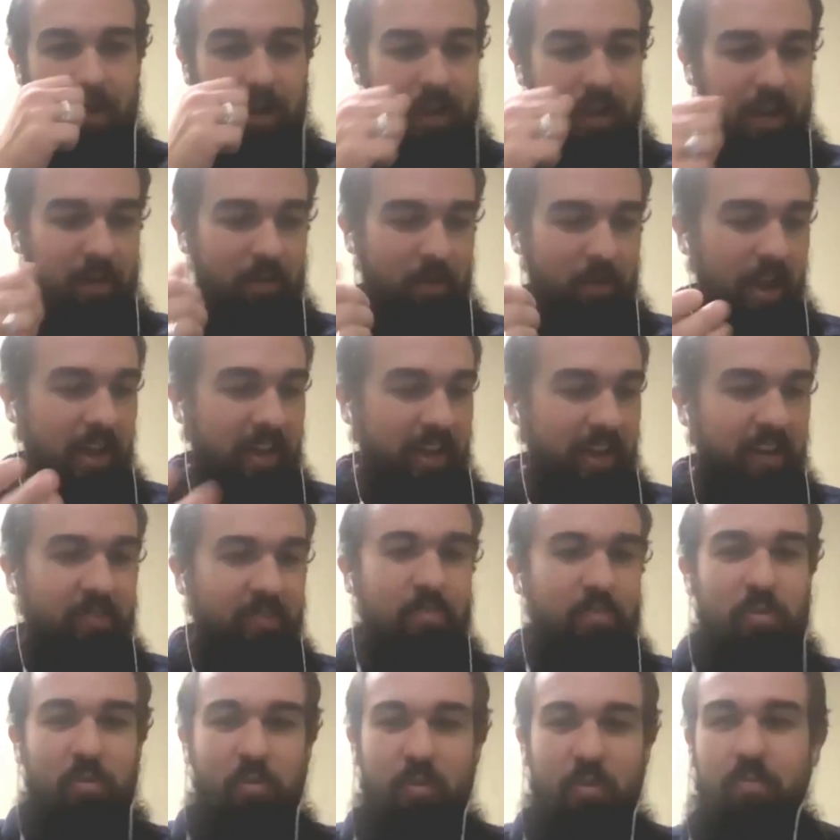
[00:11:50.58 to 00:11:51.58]
it gave, it gave
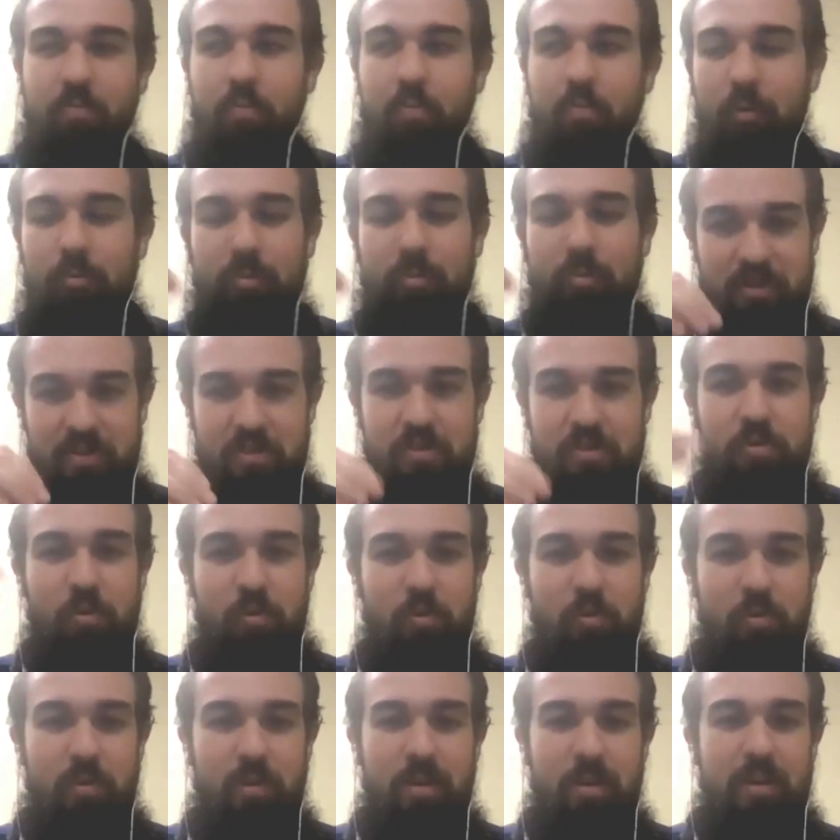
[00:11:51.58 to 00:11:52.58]
me purpose
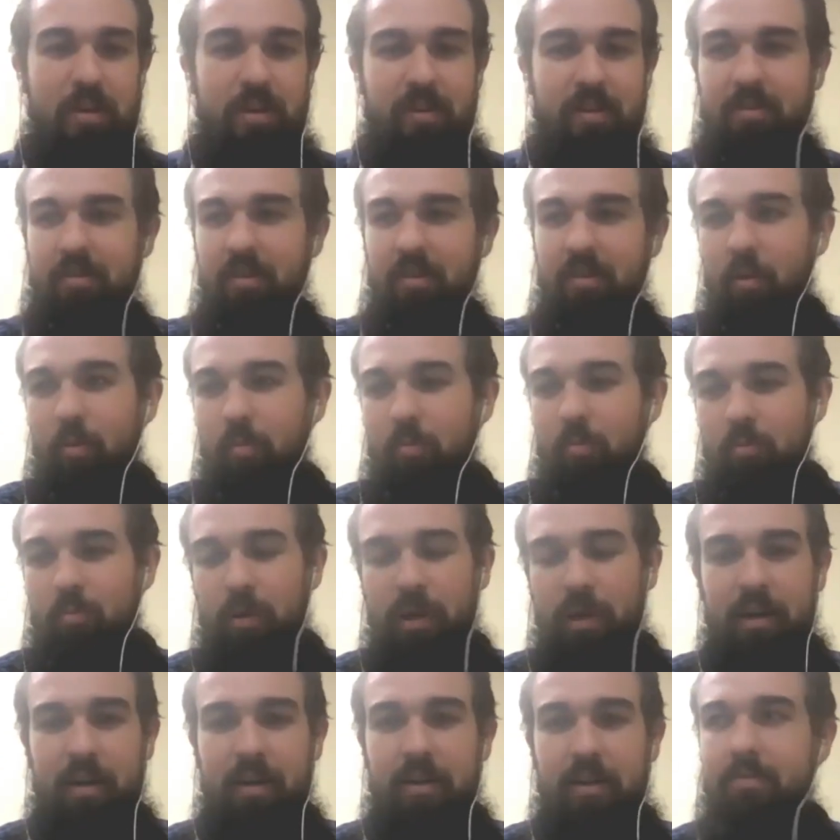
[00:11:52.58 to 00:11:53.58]
to you know
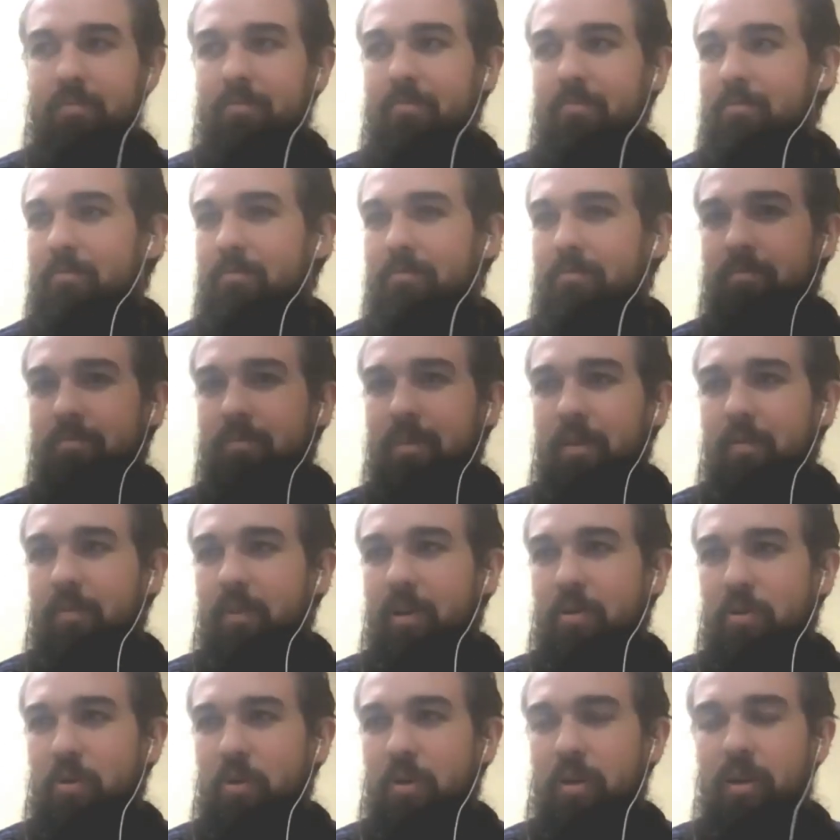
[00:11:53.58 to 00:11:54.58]
buy
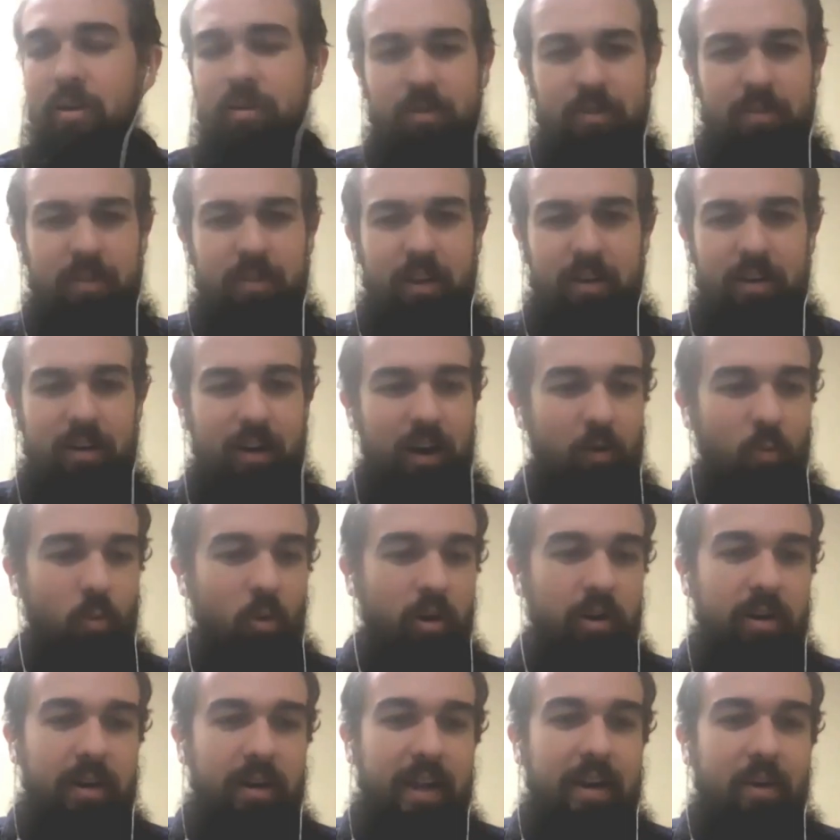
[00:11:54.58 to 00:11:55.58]
adventure gear that I
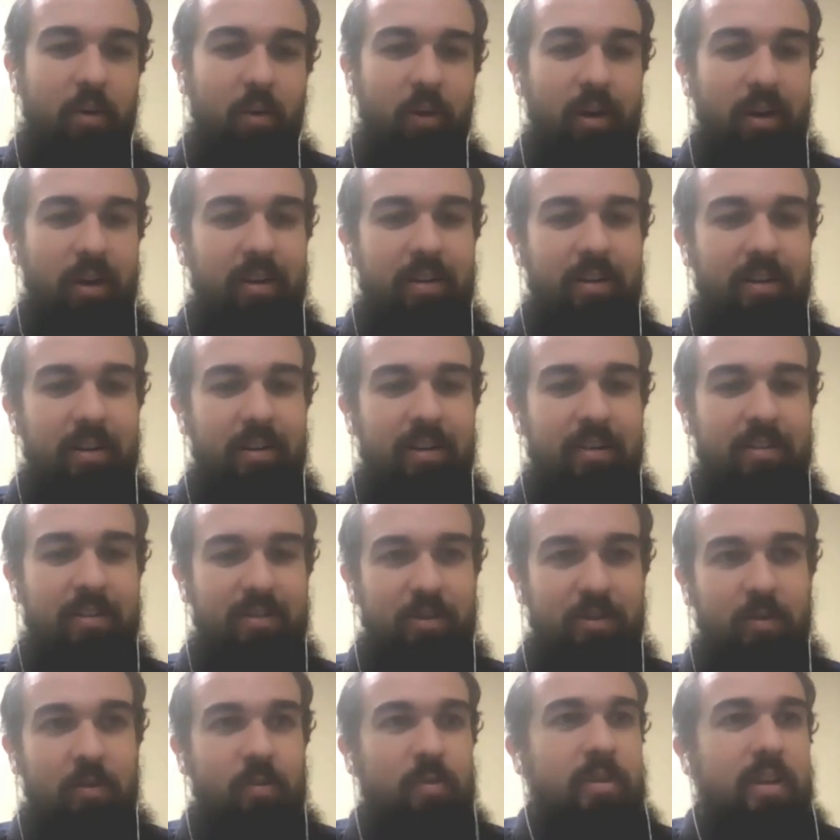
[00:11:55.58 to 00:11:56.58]
wanted anyway
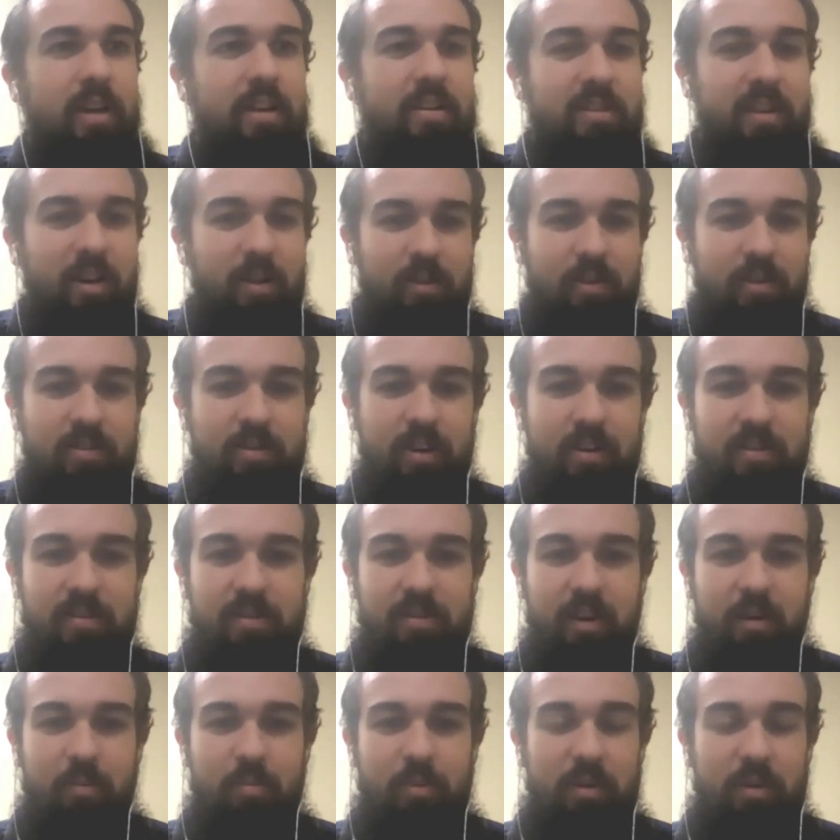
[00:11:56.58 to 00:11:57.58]
to mm-hmm. test out this
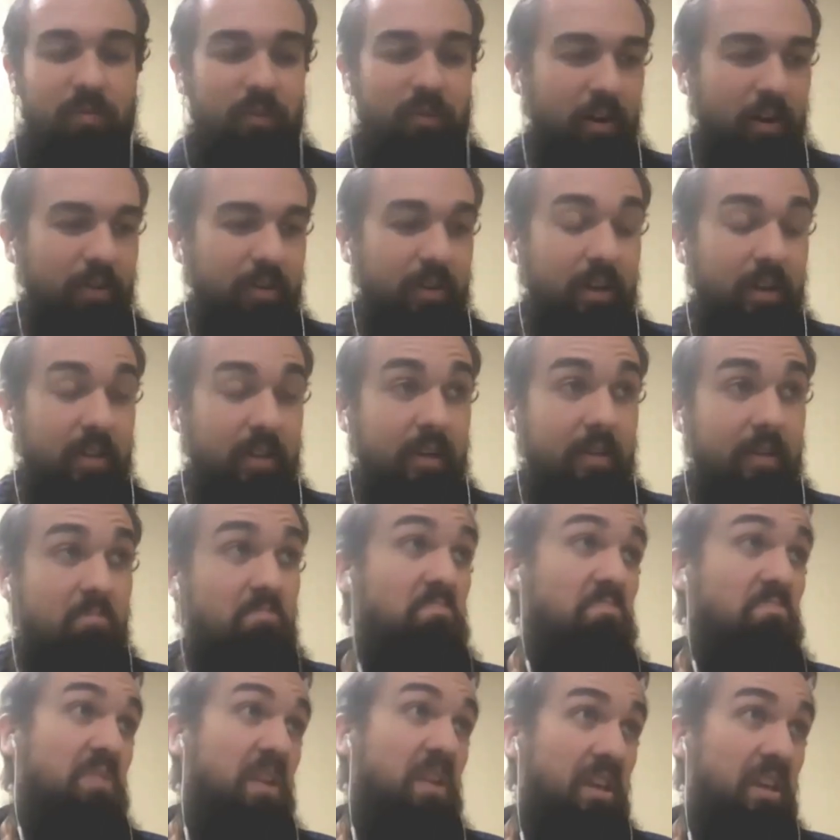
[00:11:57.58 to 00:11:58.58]
concept and validate okay. that
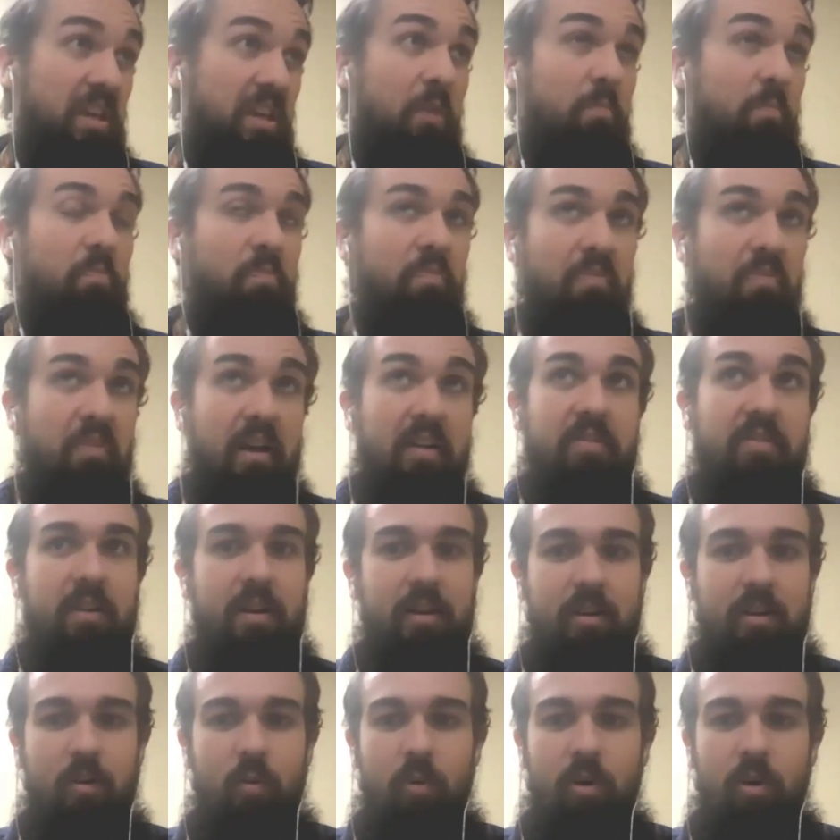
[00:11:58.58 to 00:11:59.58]
yep that's
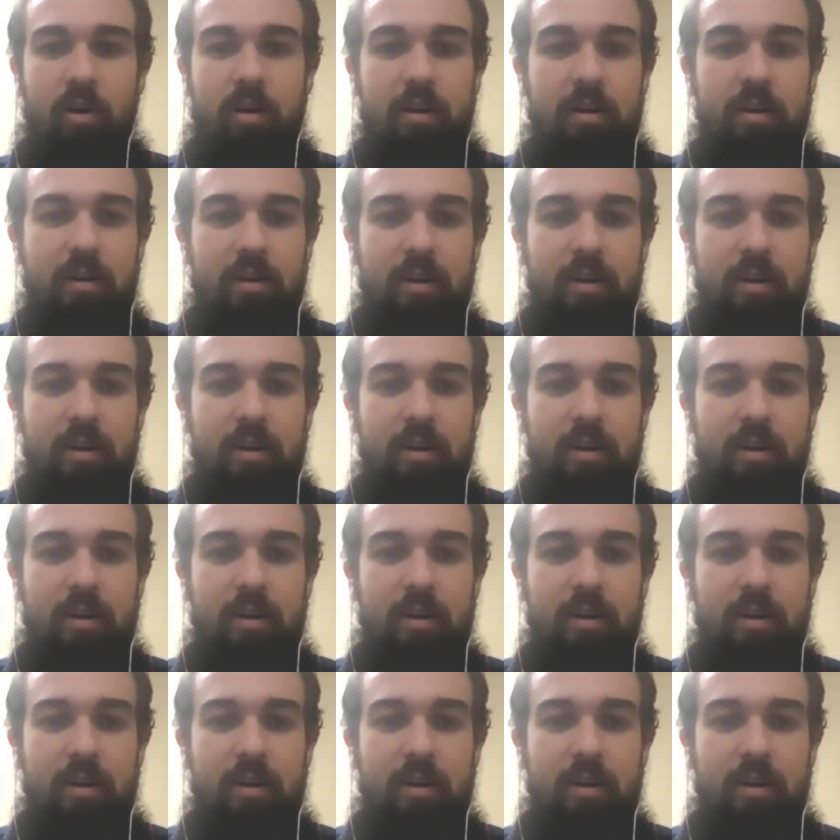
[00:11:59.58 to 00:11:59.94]
not going to work.